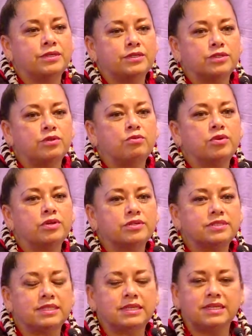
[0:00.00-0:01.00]
So the
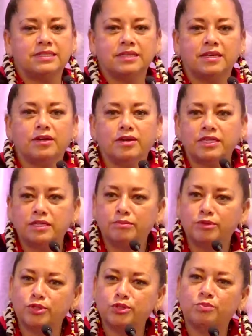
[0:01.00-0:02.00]
words that I said, Anin
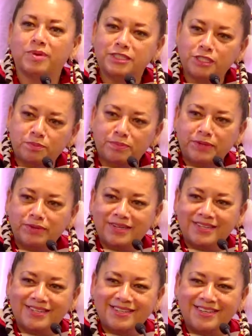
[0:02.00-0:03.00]
bojo, my
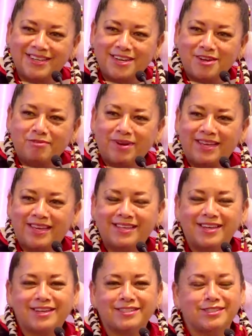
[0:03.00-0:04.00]
spirit
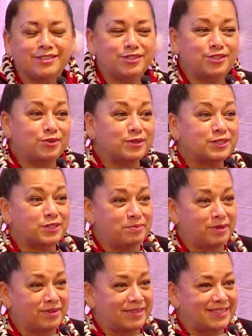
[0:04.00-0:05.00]
recognizes your
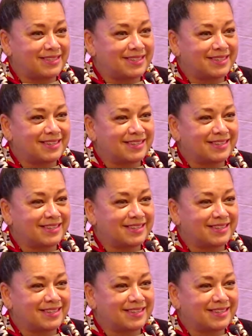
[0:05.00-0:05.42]
spirit.